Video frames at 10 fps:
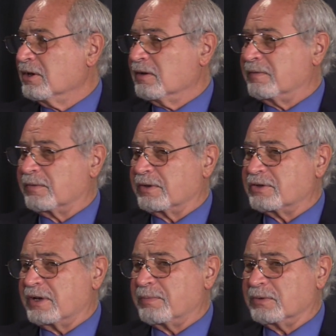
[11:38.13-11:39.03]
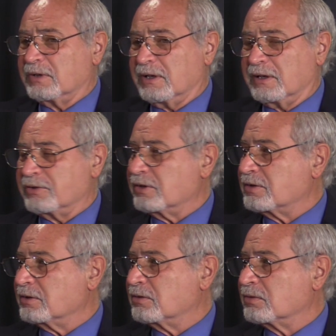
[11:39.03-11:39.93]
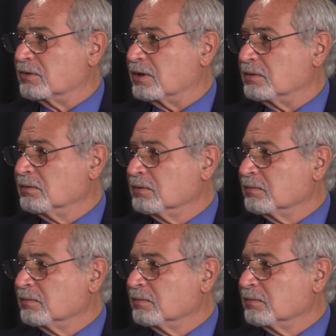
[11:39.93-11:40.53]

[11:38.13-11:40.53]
For example, Justin Trudeau,